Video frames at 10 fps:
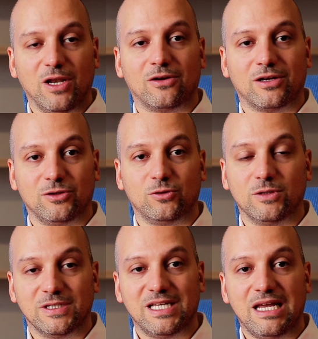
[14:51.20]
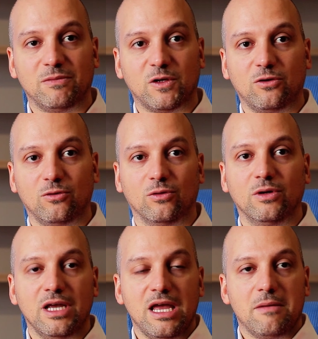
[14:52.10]
belonging to the same
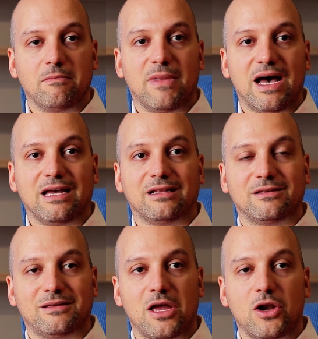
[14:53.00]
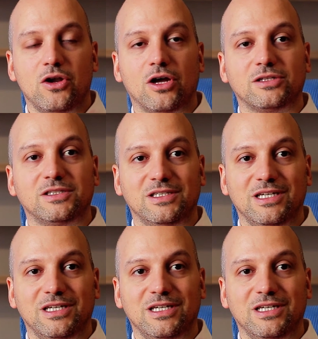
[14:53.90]
crew might not